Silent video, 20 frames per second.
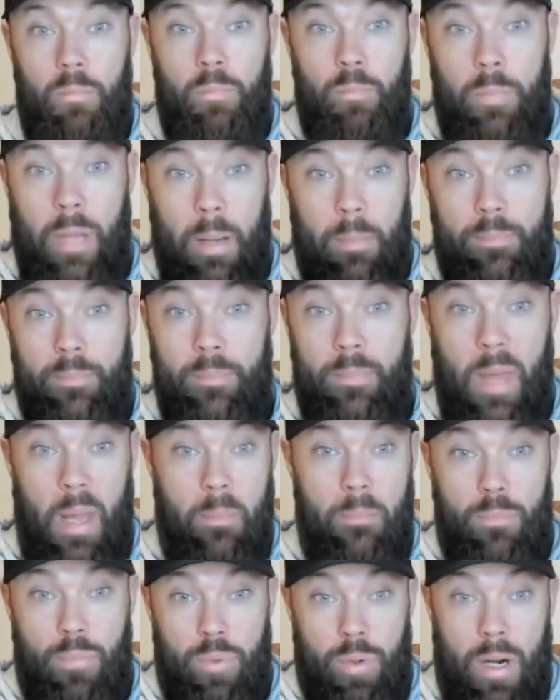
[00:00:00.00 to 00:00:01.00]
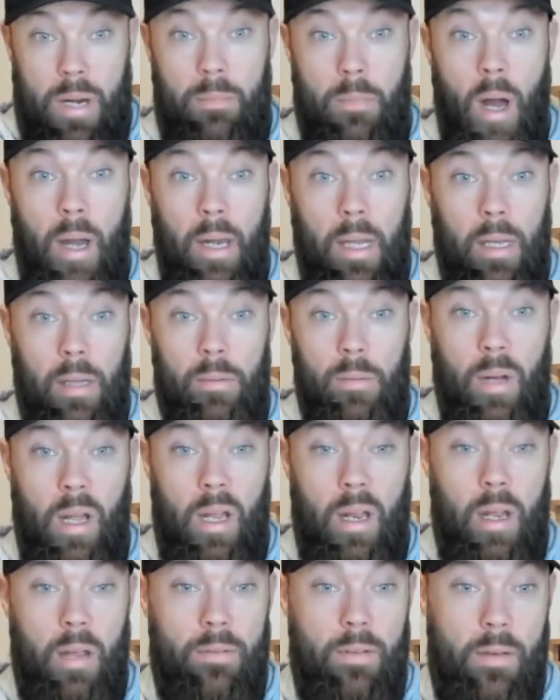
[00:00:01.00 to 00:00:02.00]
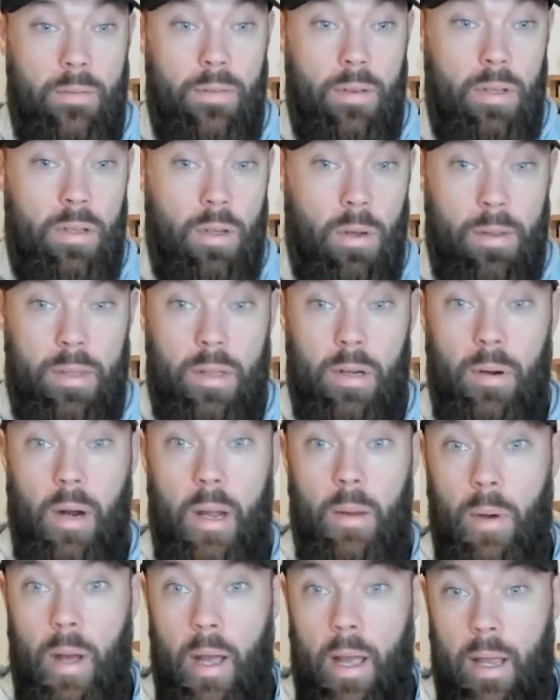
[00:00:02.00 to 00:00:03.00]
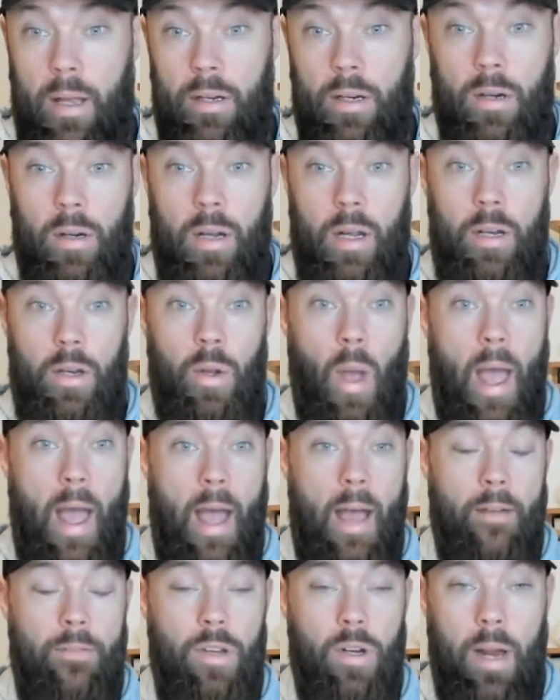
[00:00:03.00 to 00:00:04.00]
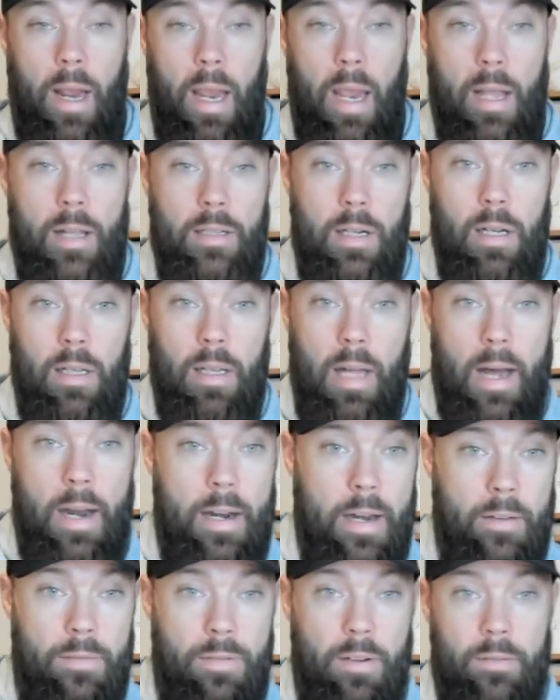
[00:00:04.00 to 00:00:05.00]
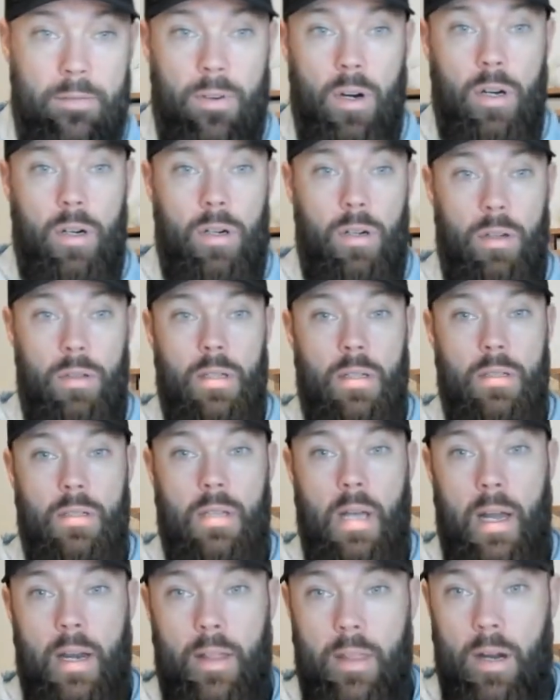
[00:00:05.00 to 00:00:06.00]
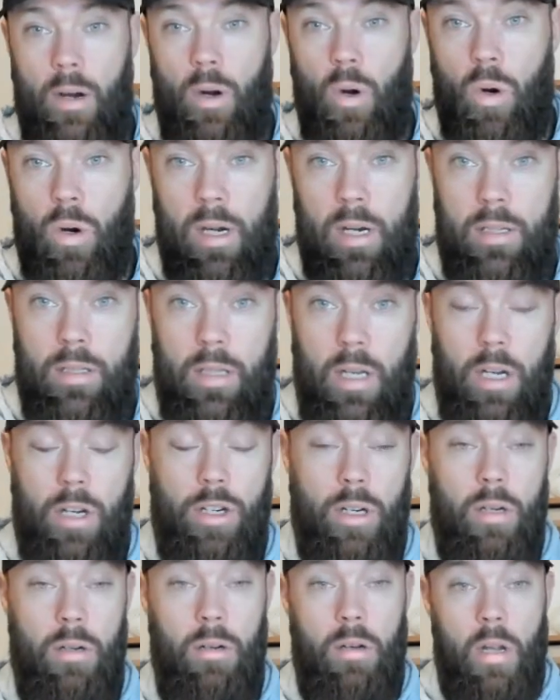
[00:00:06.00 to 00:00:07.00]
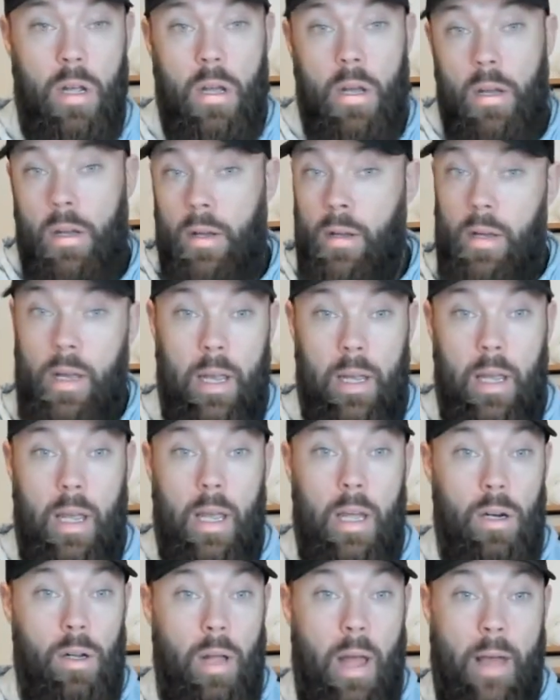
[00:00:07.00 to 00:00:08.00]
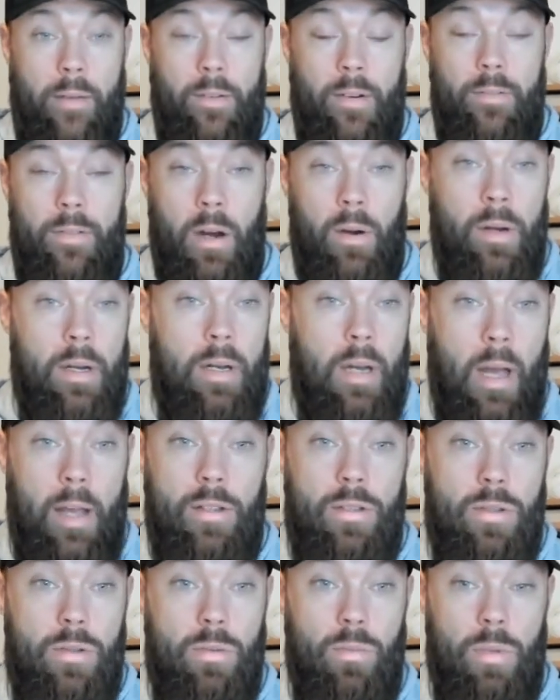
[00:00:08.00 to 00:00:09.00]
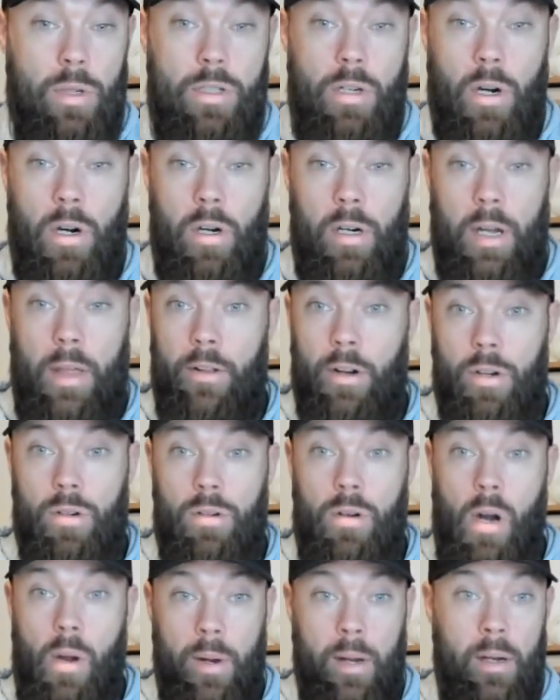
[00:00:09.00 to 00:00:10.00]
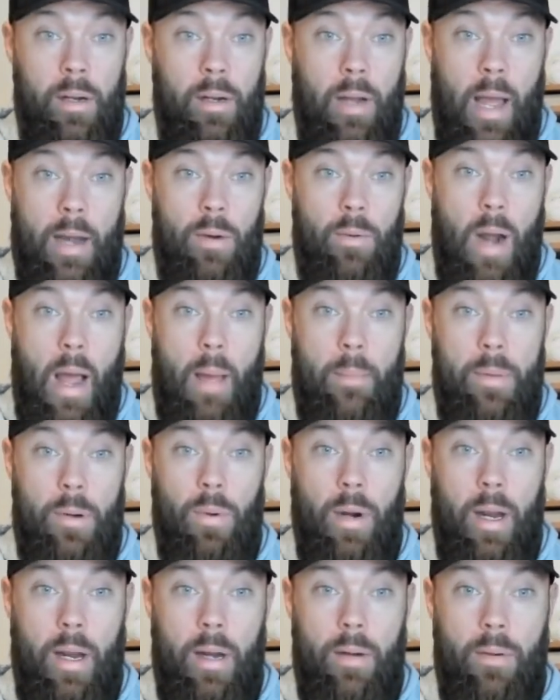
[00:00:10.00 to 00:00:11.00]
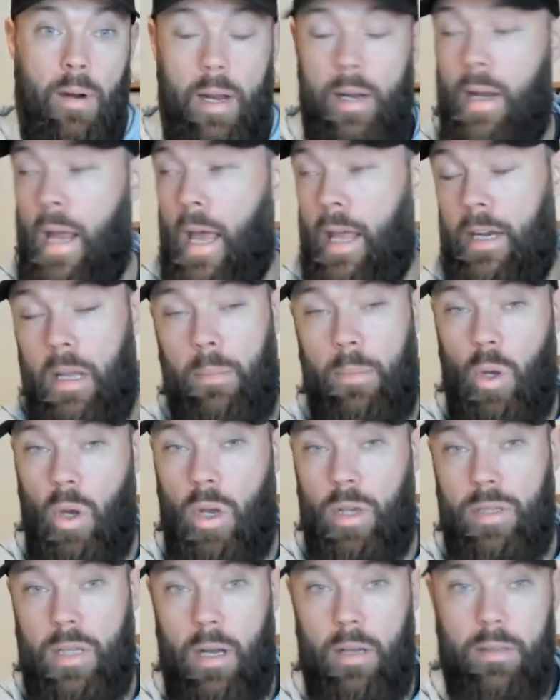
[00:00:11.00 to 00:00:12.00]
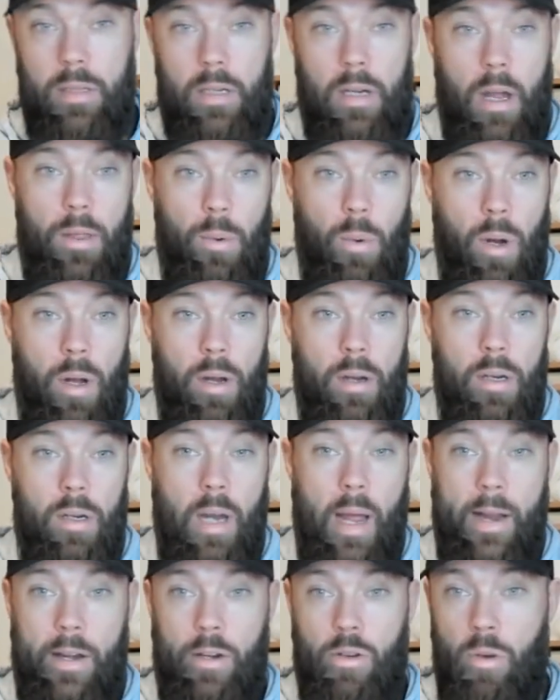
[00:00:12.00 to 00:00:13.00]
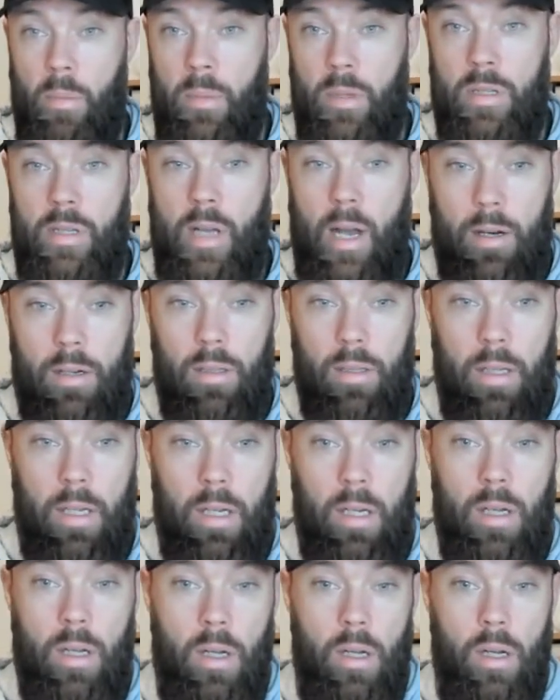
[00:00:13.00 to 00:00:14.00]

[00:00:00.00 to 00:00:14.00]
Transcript: they print money if you do it the right way, and you have your hands in a lot of different verticals inside of their organization. It'll have a very nice return, and they're growing at a rapid rate, right? NWSL is another one, National Women's Soccer League.